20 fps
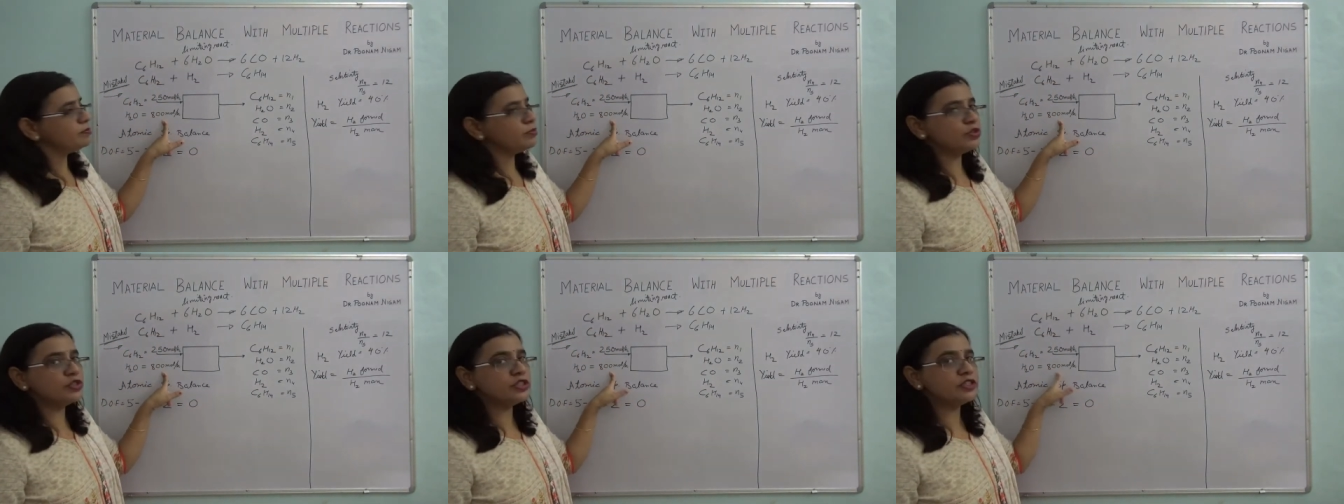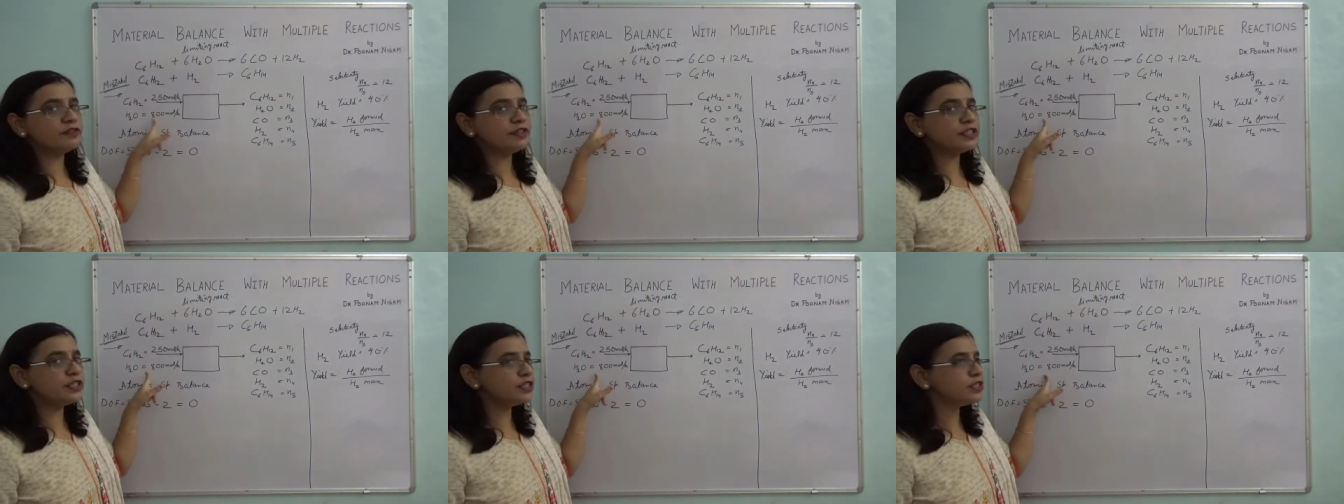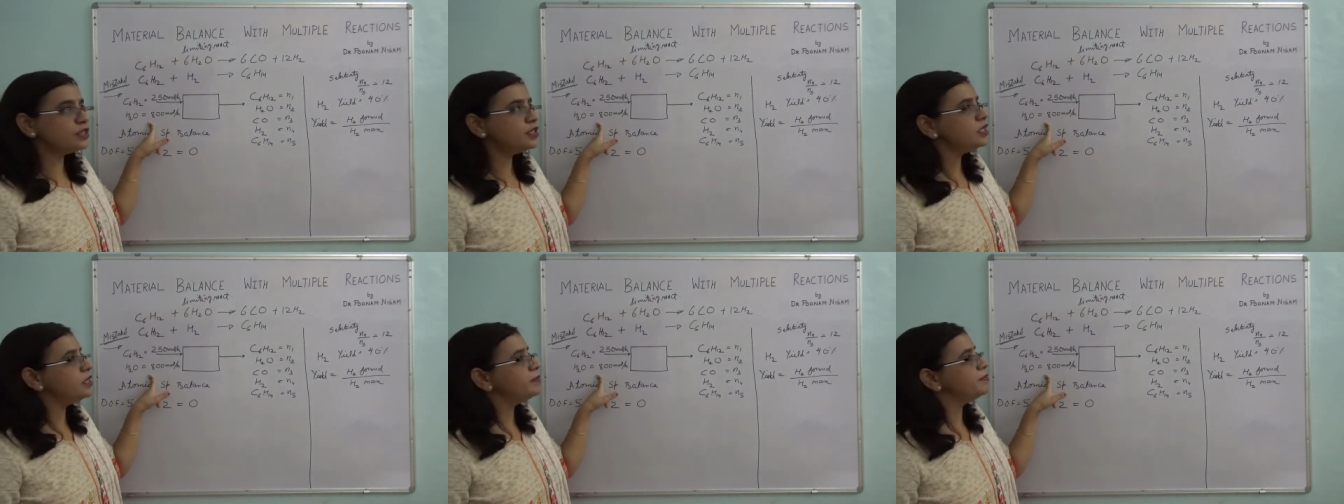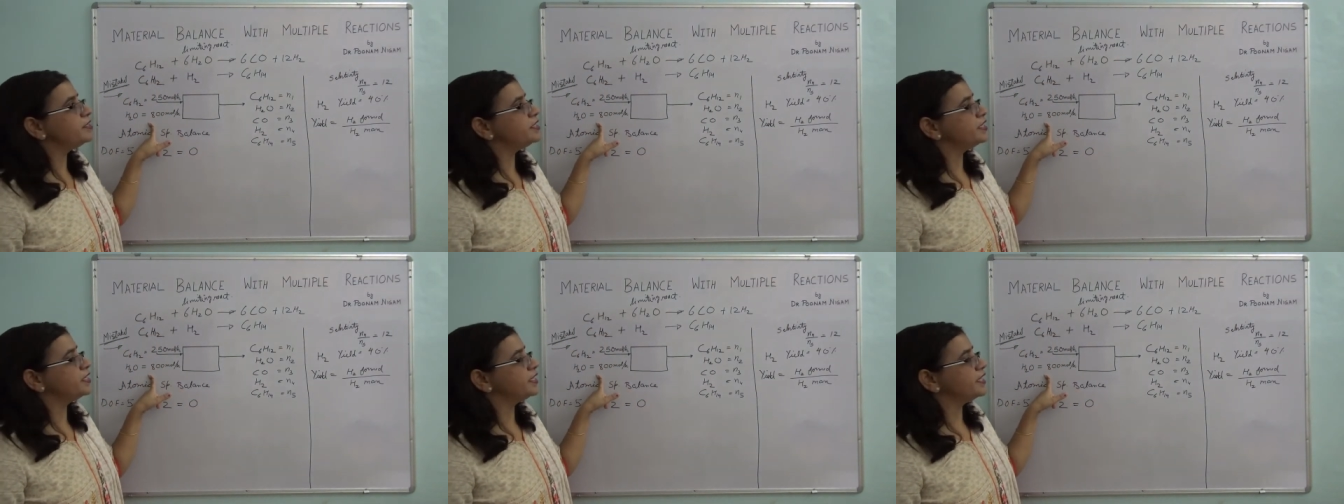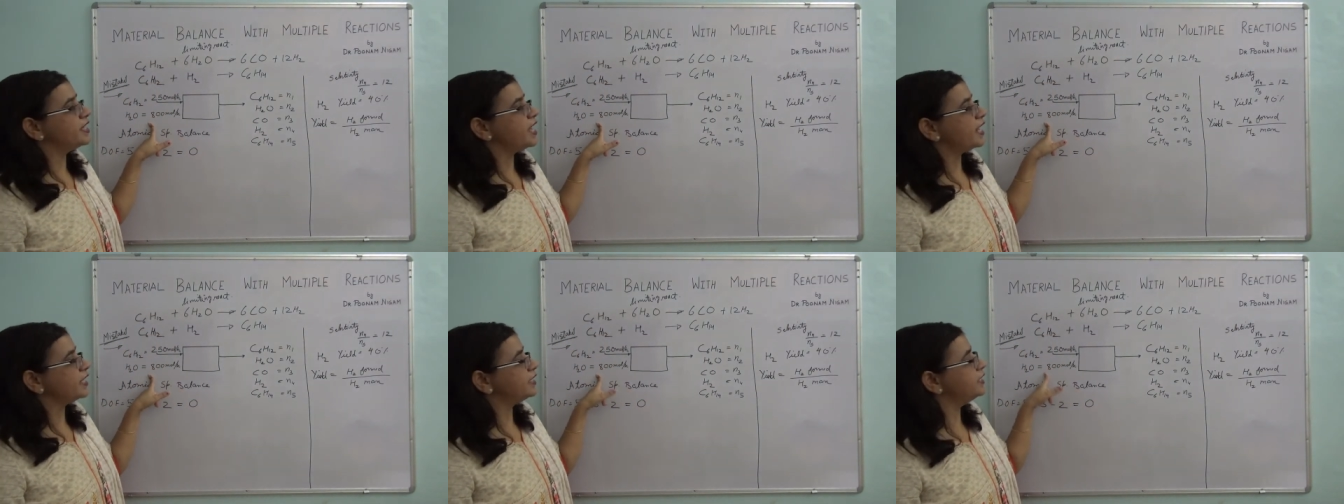moles, which is the limiting
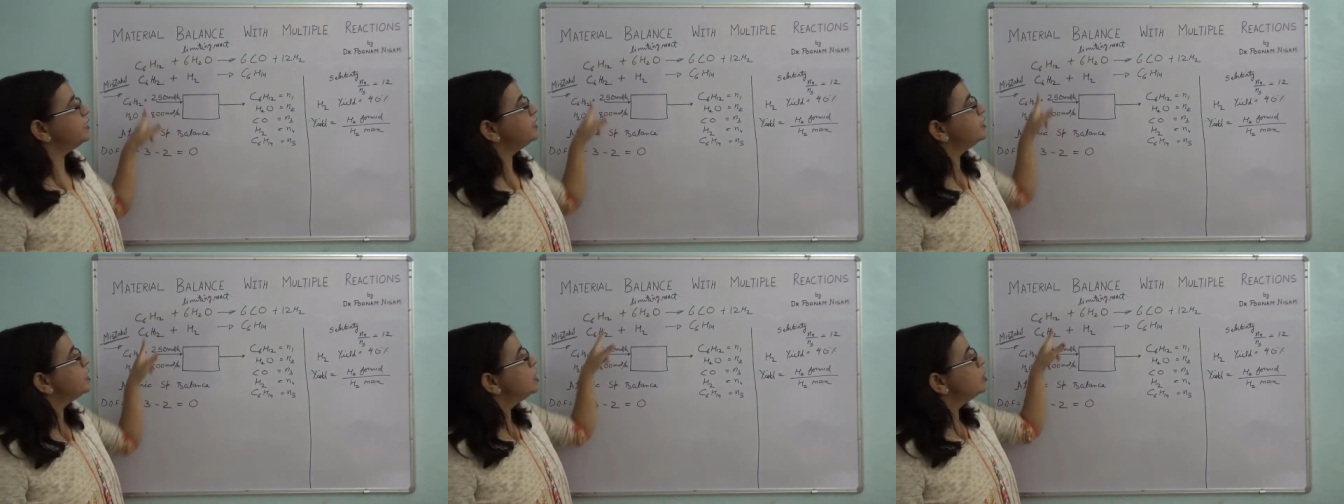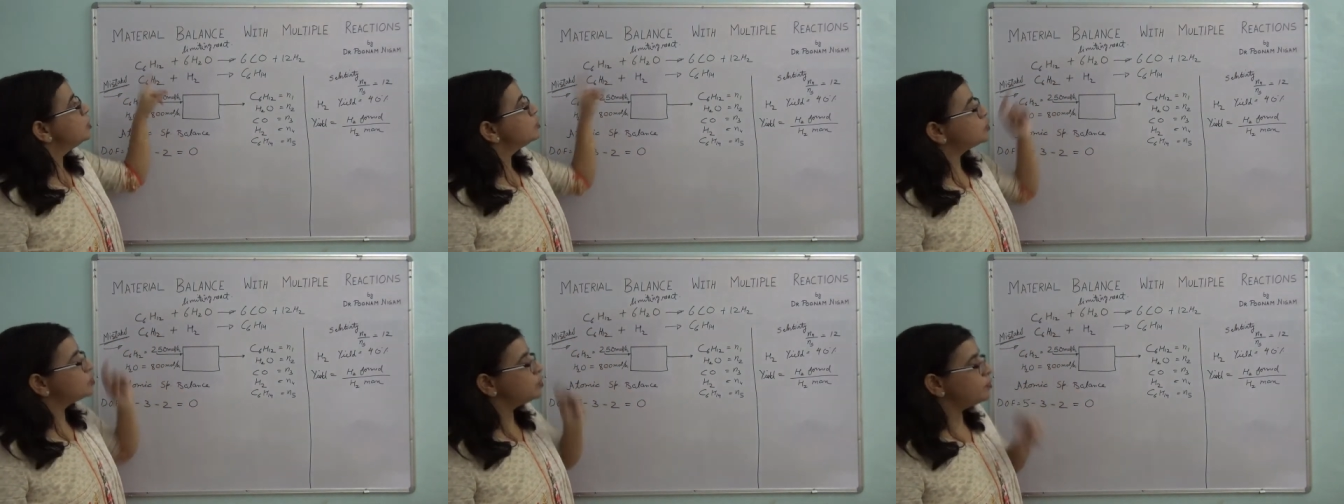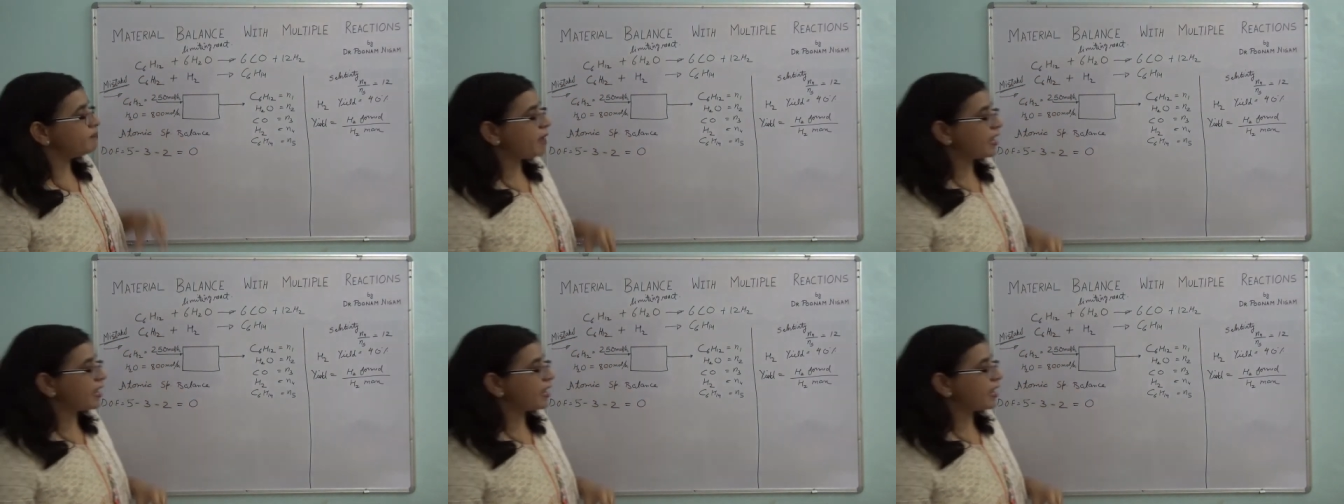reactant, so